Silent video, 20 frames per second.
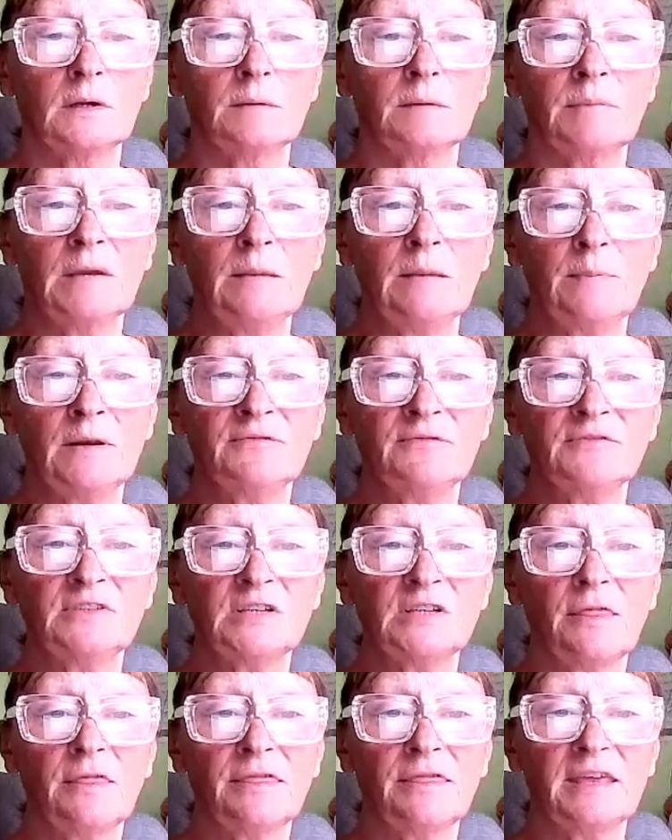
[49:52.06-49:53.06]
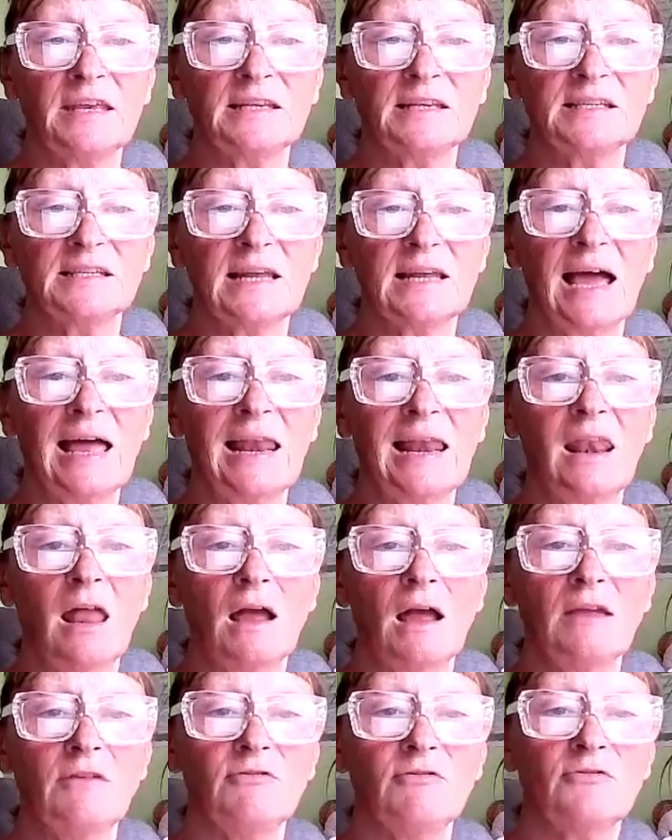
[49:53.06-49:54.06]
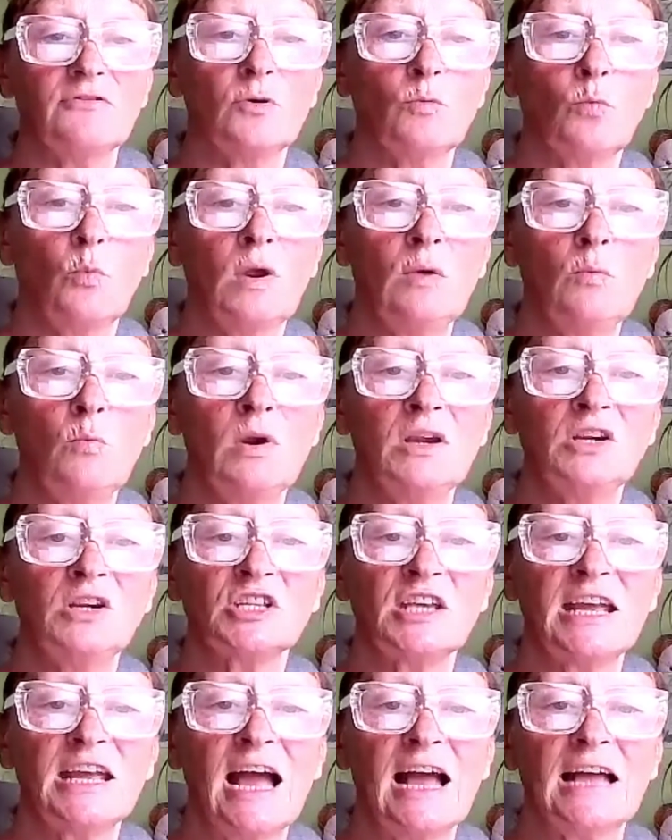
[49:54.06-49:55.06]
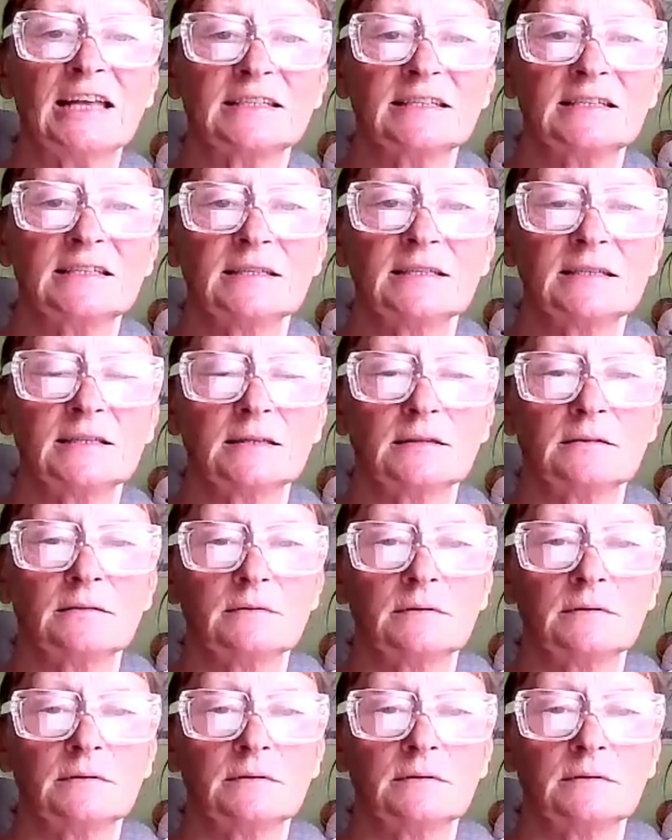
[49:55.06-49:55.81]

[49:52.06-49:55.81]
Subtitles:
People have done things in our life that we wish they hadn't,